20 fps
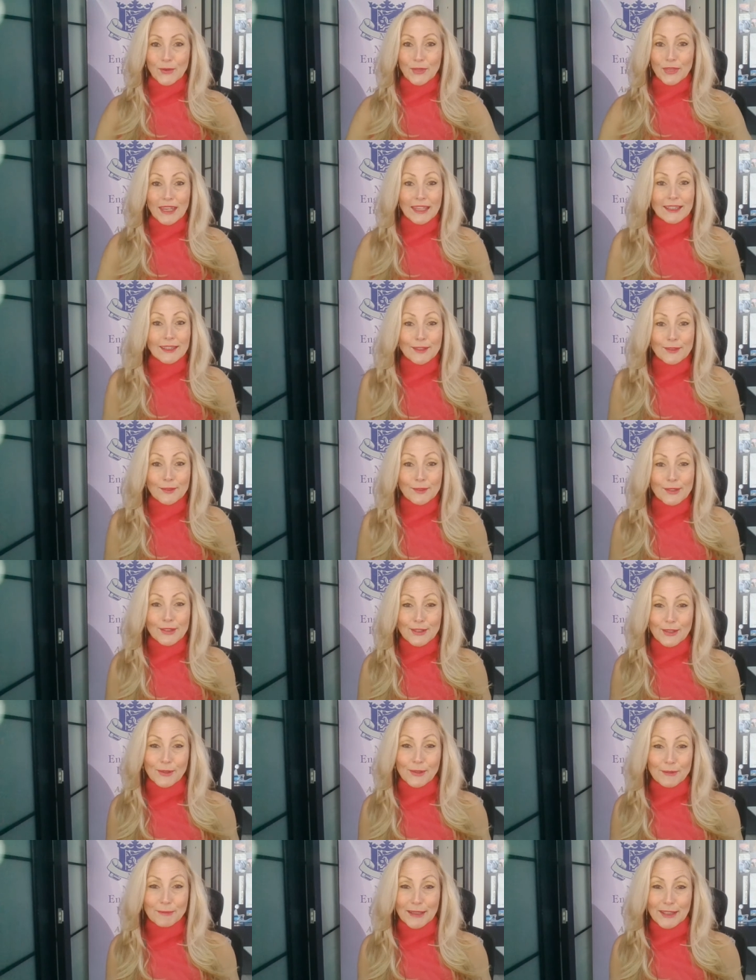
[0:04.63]
Thank you
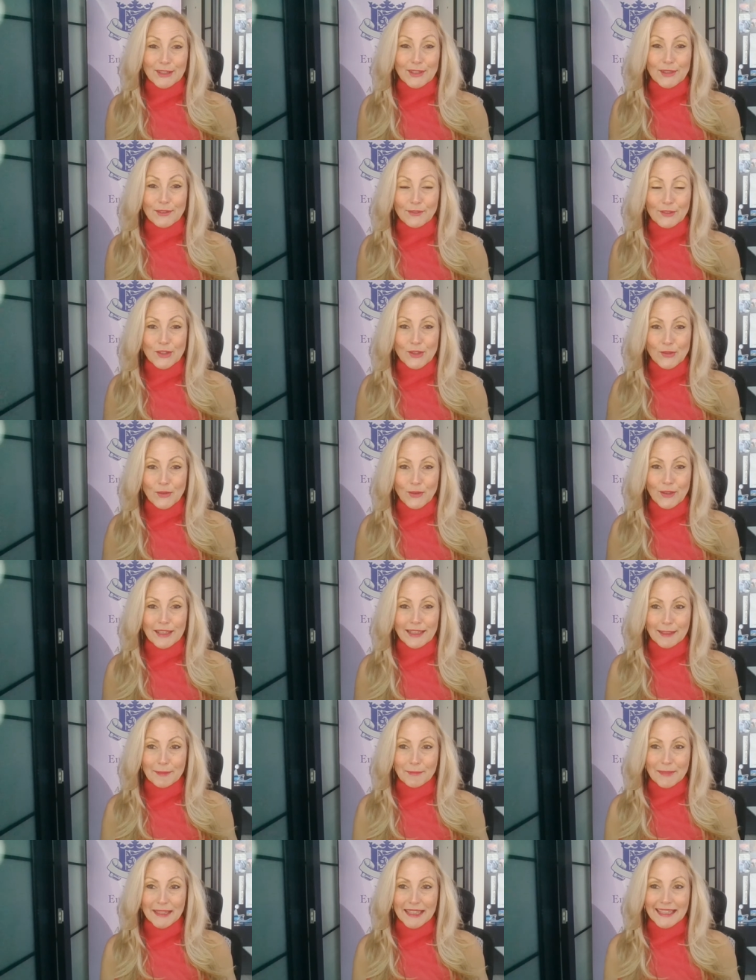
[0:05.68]
so much for
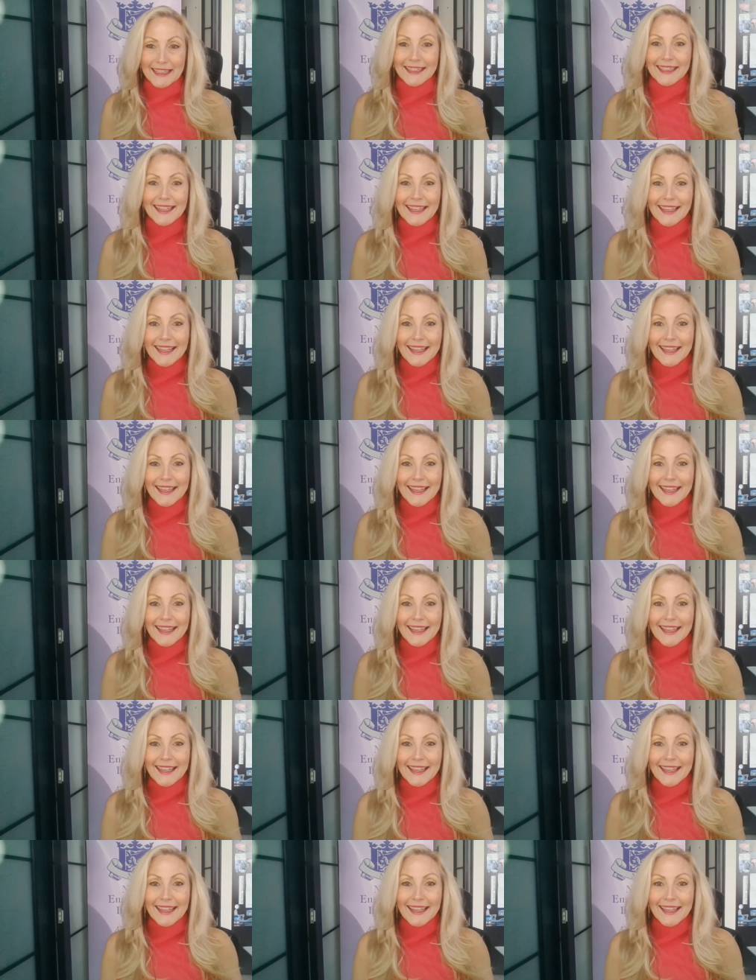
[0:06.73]
joining me.